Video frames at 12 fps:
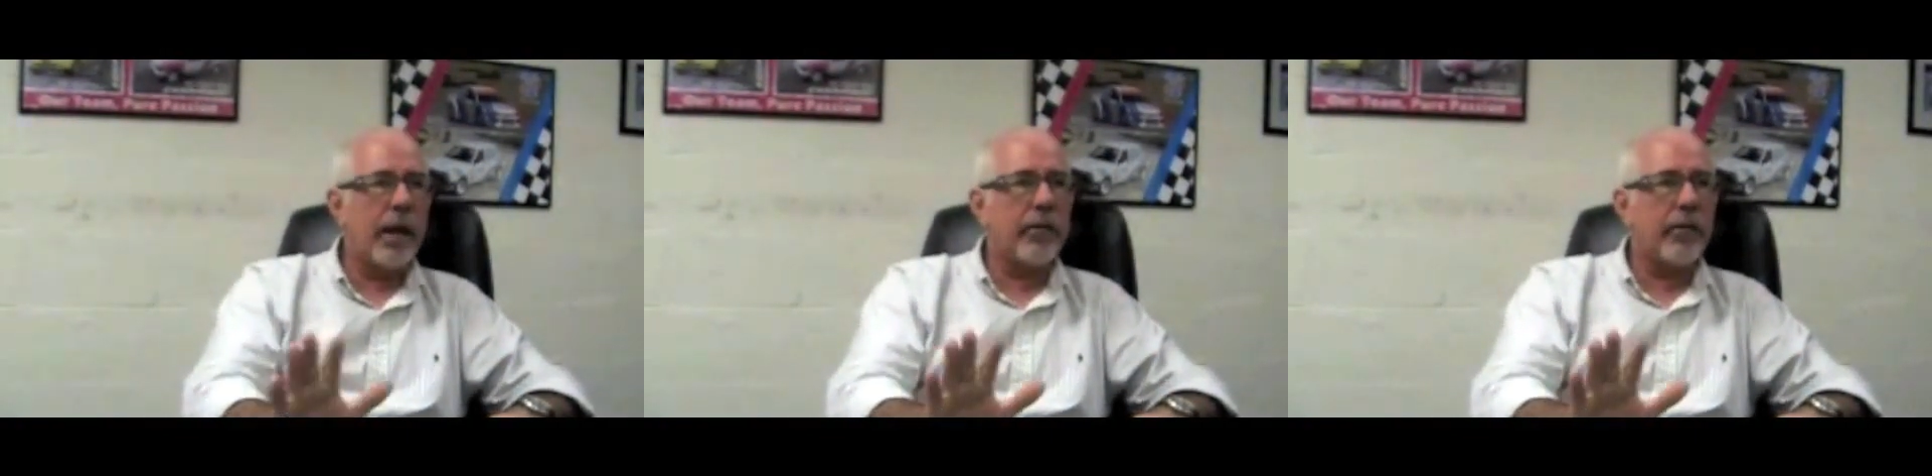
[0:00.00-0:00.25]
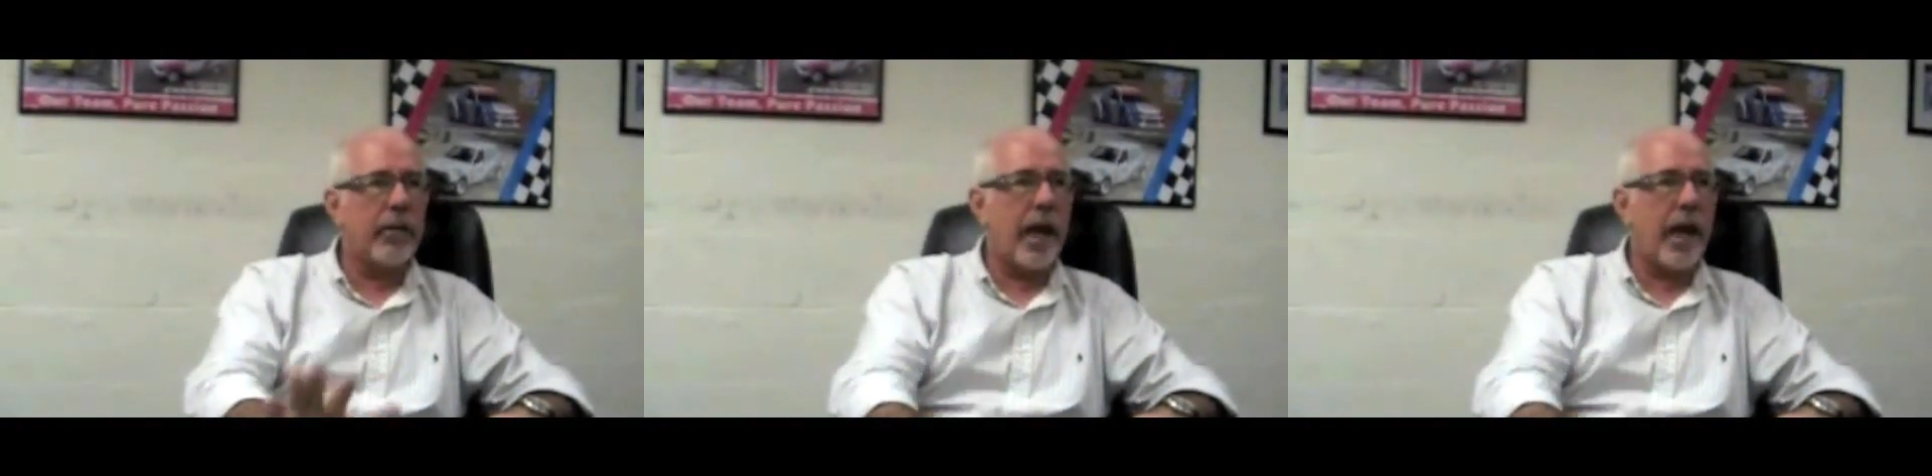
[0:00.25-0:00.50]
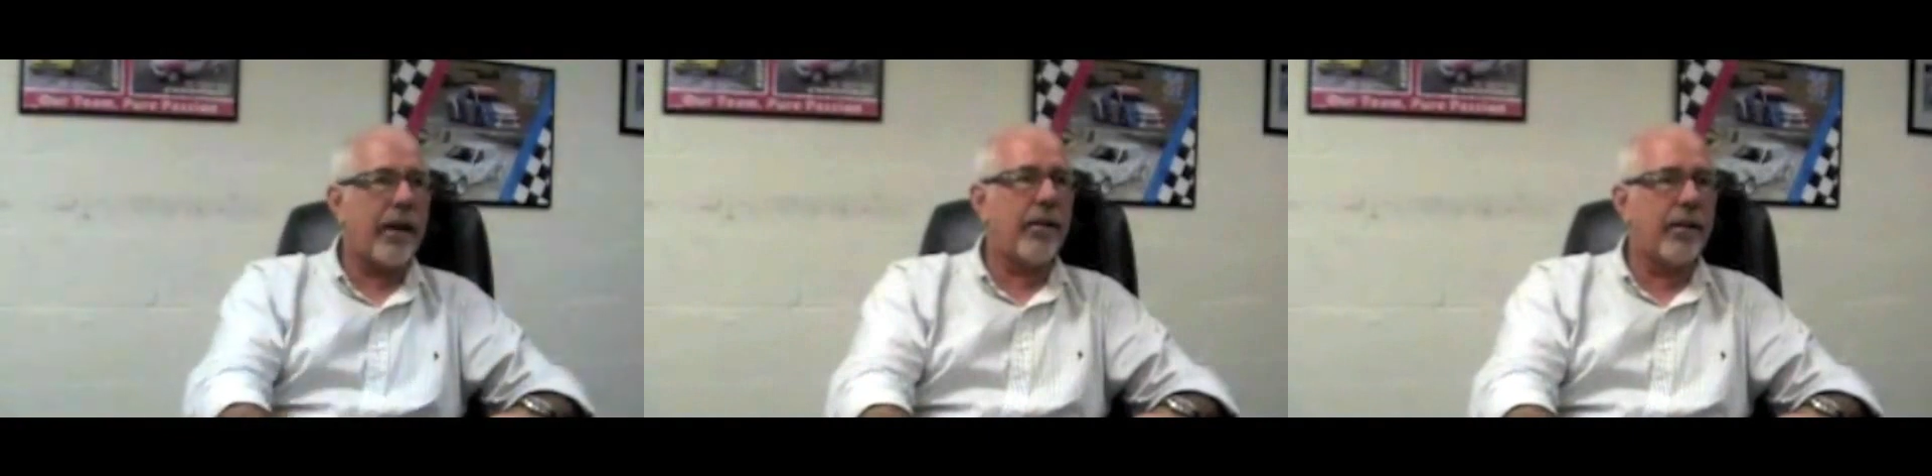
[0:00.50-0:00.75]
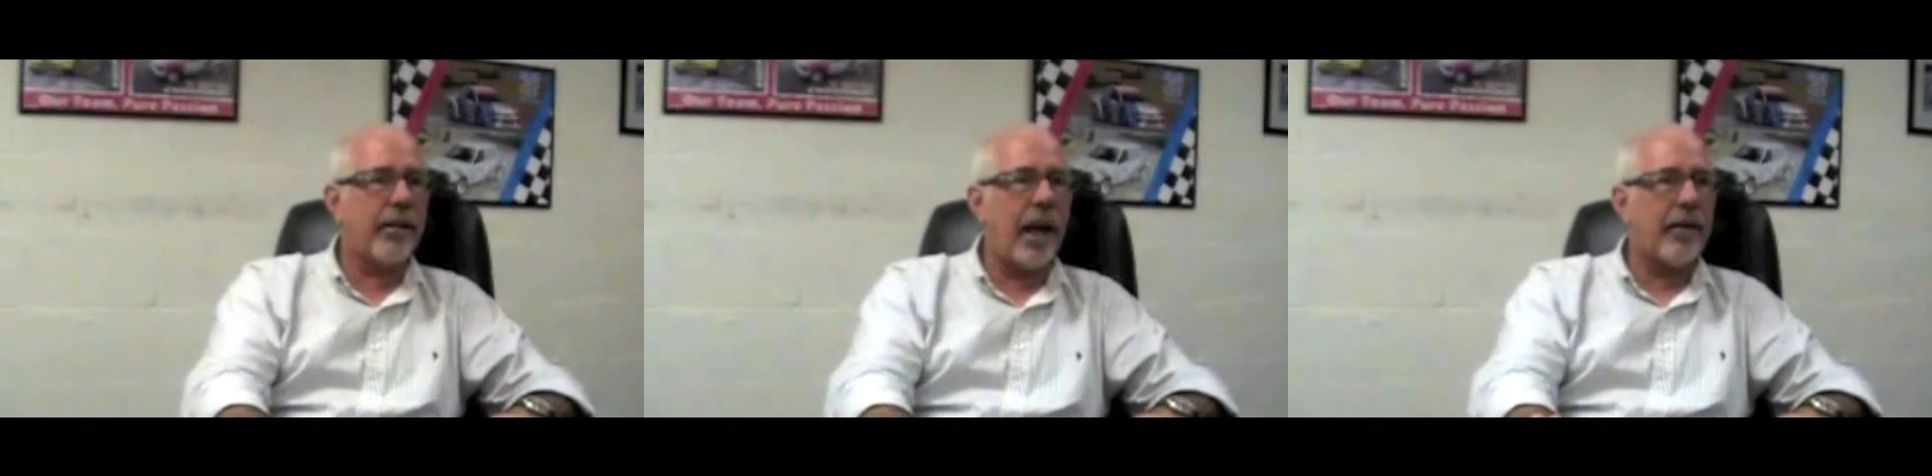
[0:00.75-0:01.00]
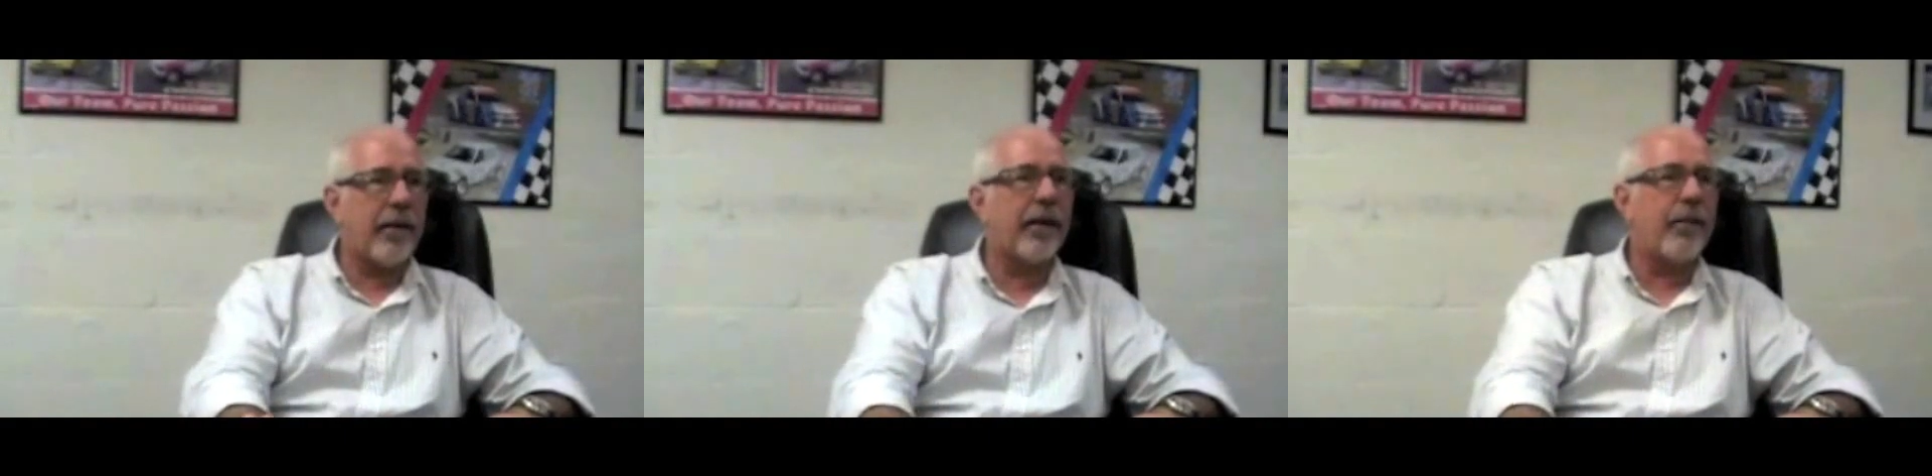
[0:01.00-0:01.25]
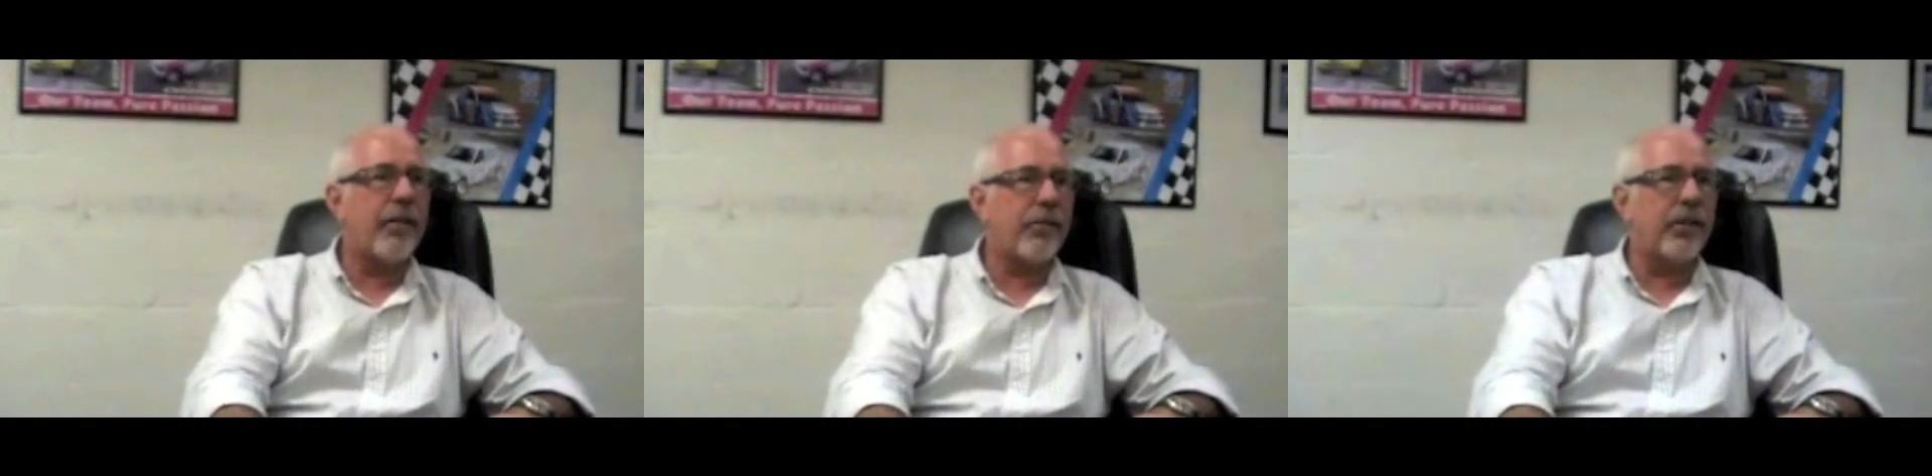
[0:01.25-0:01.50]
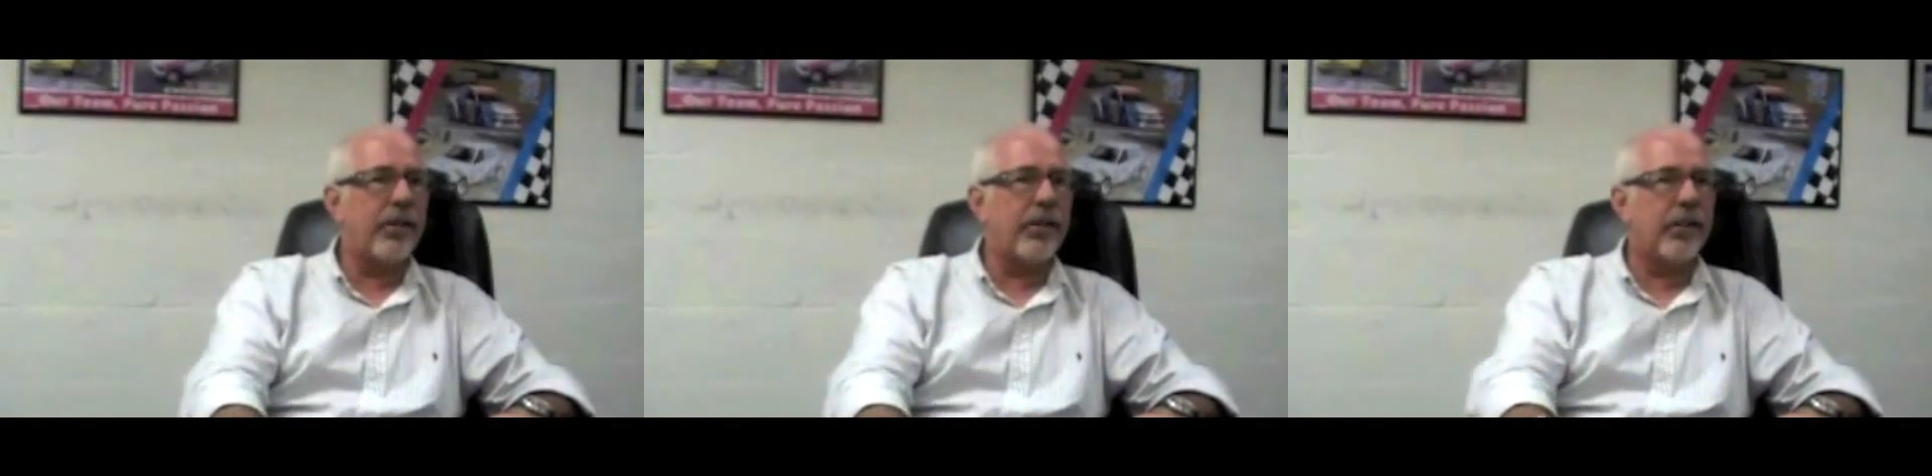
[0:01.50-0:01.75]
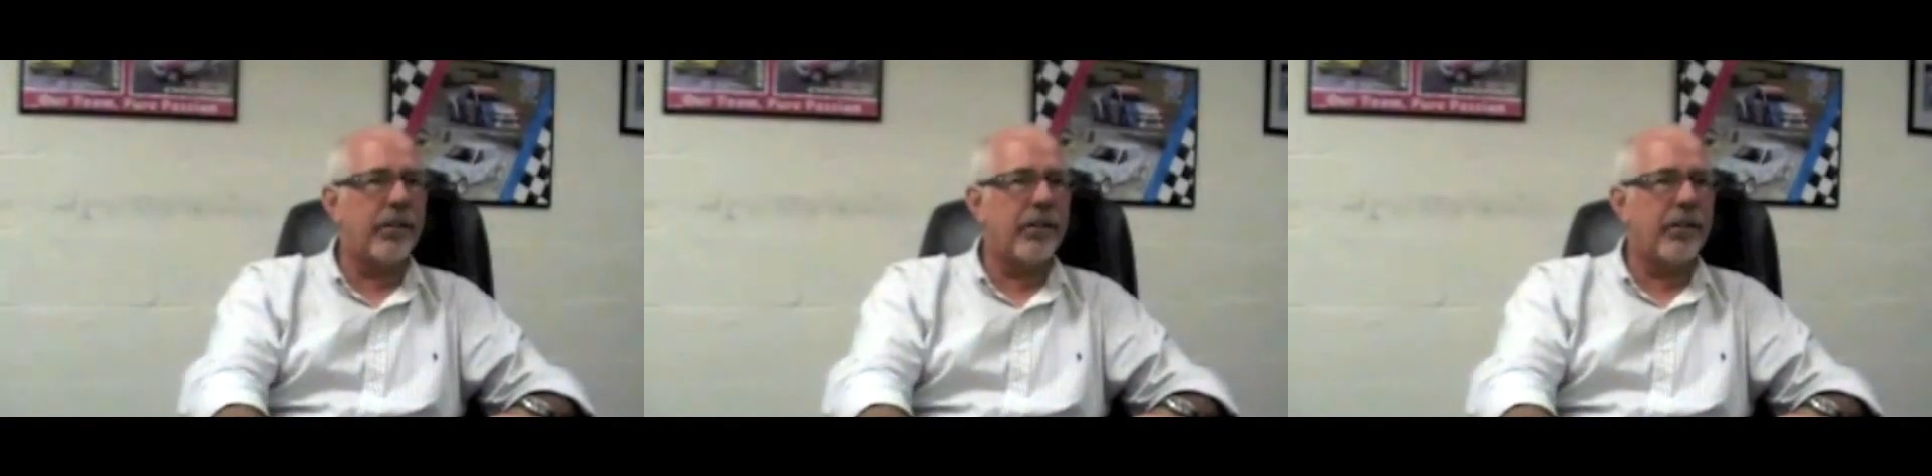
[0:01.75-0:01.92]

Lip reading: is that's a given.